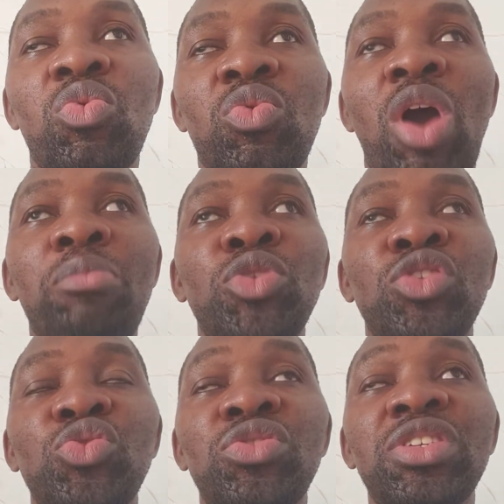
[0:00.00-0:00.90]
I'm
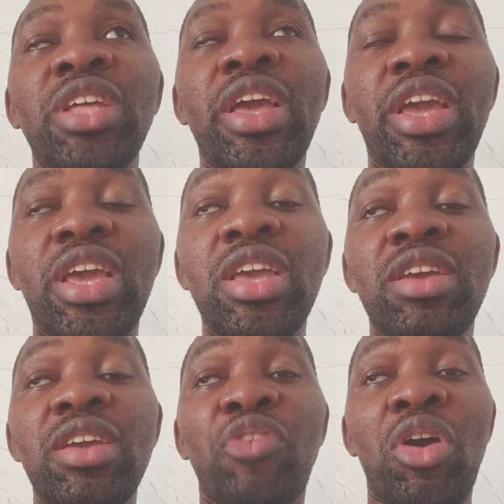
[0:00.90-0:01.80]
just using a he
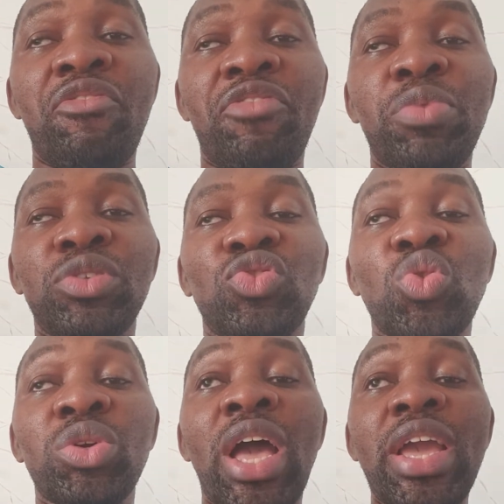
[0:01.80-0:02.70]
for everybody, so
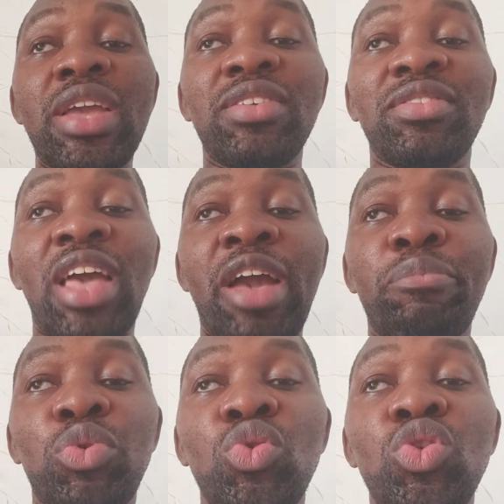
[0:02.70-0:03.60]
whether he is
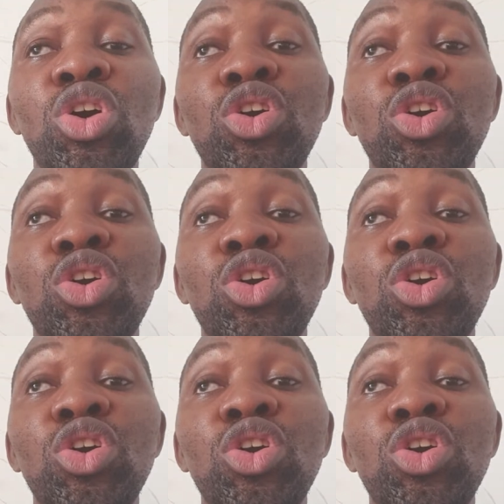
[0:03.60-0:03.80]
able